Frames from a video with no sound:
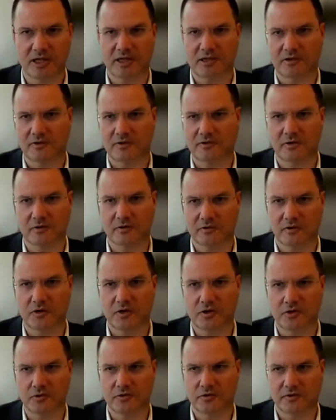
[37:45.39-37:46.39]
That is also
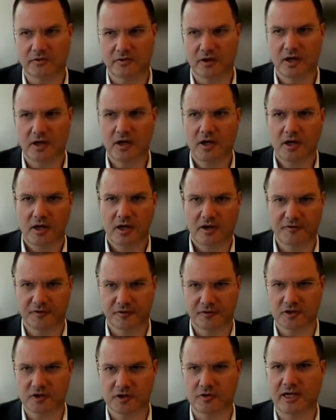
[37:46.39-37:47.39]
used
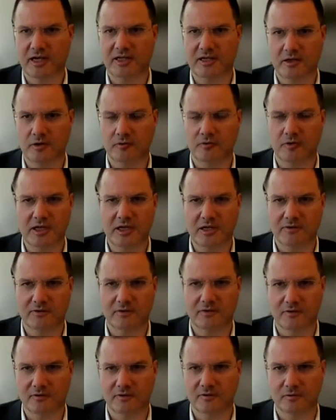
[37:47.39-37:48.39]
for training
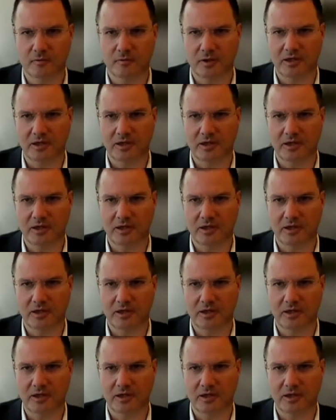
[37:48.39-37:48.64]
reasons.